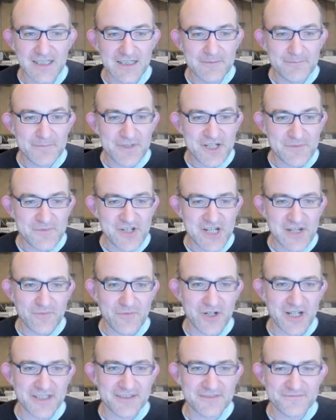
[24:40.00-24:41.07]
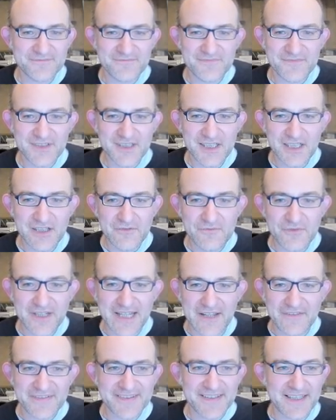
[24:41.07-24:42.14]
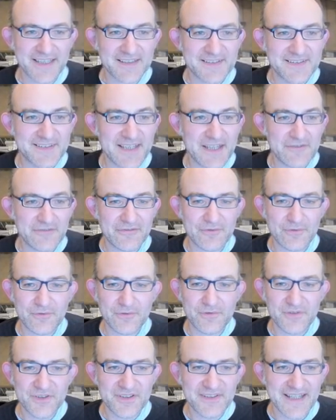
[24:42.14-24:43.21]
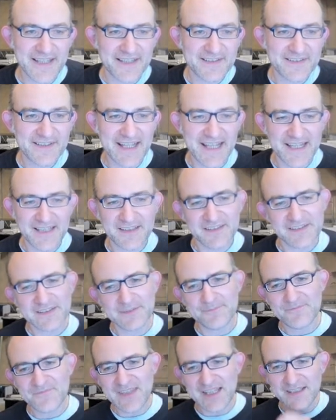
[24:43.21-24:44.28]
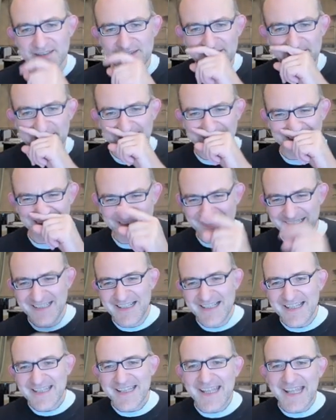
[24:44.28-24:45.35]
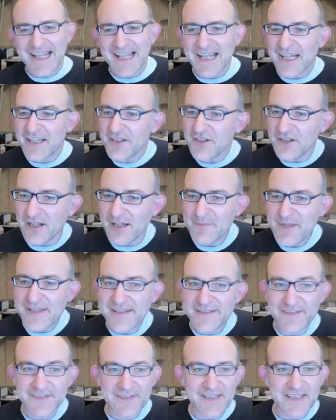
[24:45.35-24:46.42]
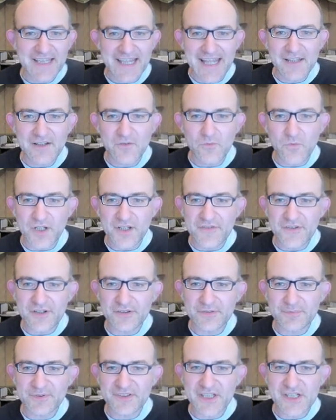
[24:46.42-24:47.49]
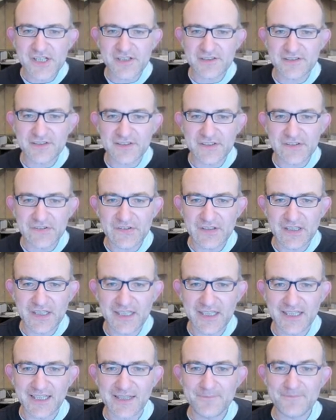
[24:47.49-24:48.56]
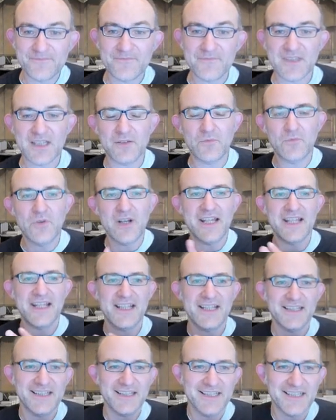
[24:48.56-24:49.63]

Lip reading: Bishop G1. Rook f6, c4, takes. And this is again one of those positions where